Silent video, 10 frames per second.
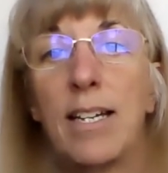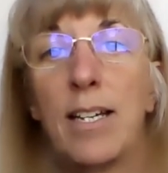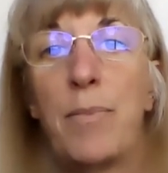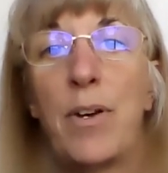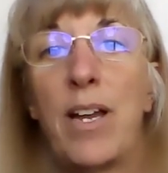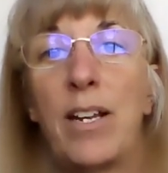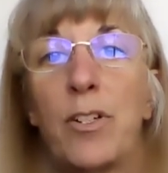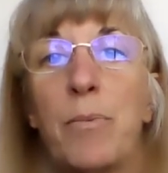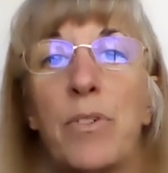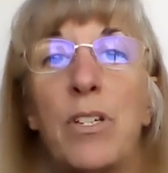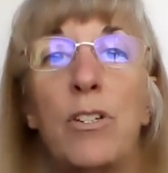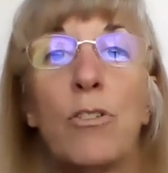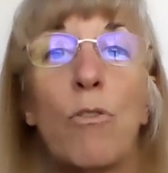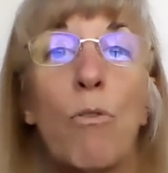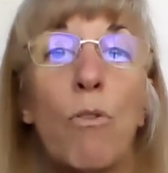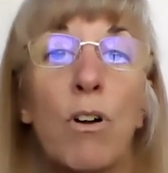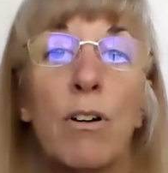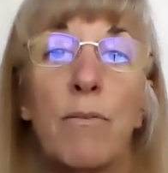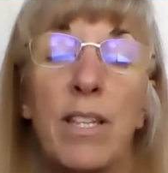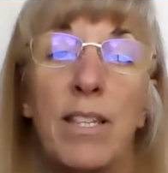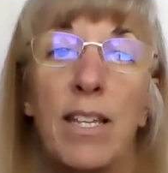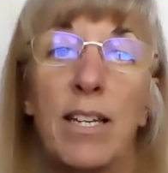bariatric procedure or with